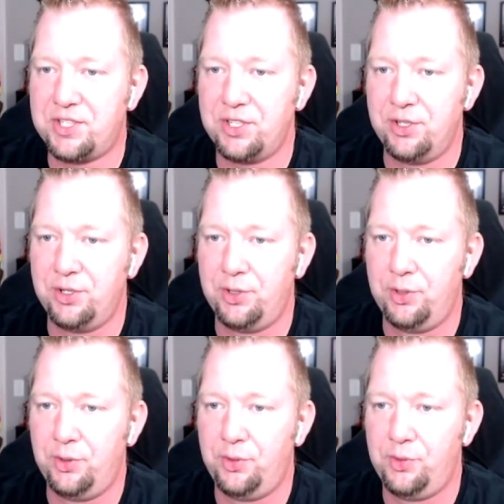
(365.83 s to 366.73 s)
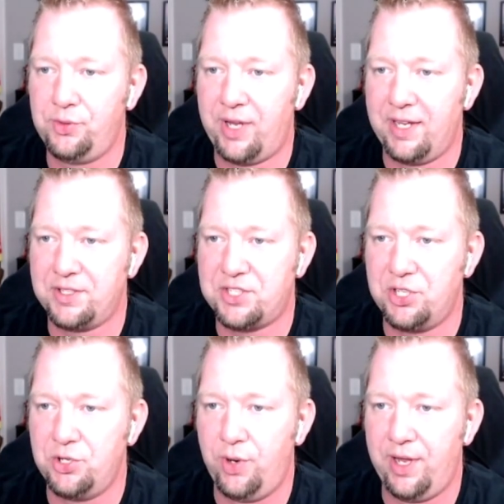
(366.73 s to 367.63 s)
to get
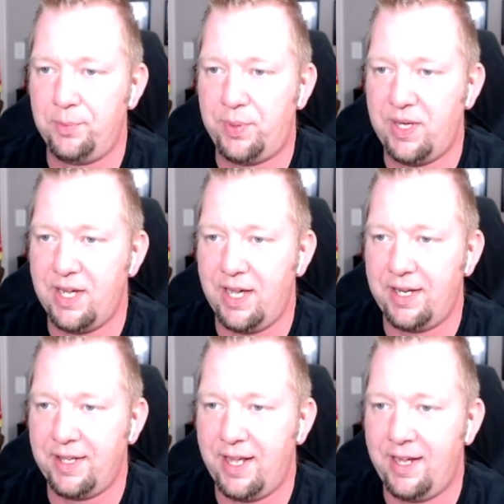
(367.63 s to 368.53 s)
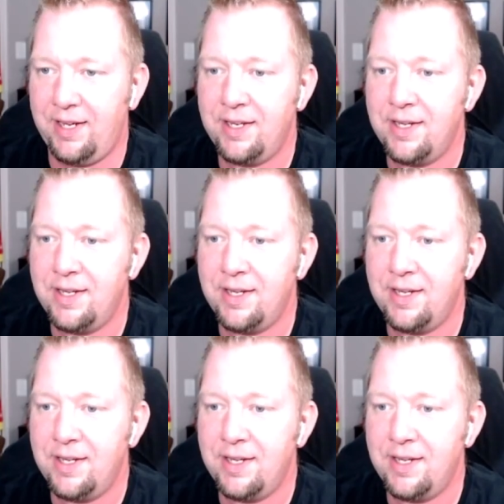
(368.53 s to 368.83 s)
2 MP out of that.